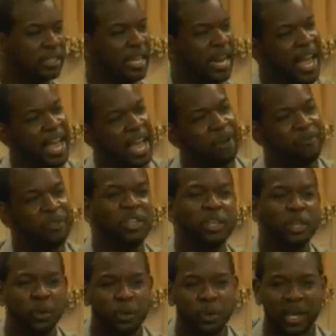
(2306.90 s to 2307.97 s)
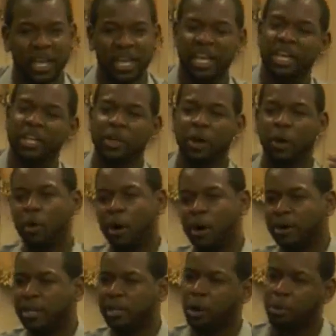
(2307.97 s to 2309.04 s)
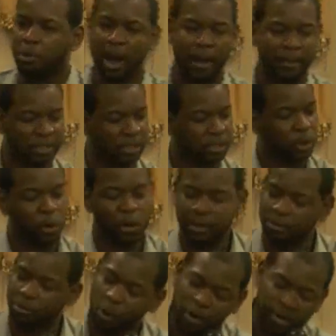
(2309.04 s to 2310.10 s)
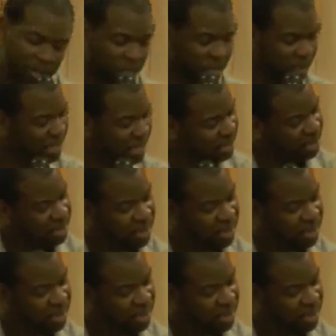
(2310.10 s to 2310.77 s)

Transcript: that I have in you, in your word and your promises, Lord, is more to me